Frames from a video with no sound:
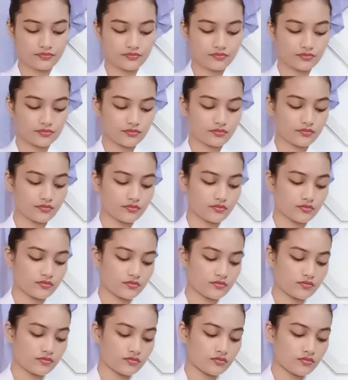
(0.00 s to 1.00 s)

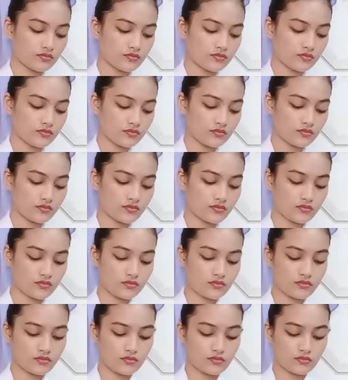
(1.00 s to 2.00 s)

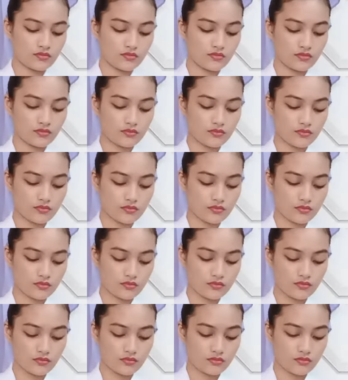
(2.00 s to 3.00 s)

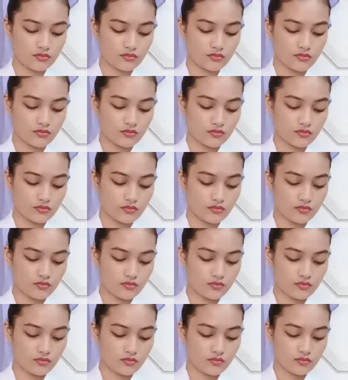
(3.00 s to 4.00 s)

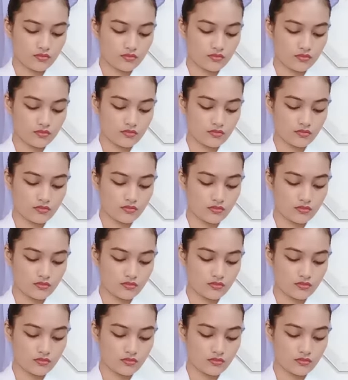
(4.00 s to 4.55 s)
Nothing is said.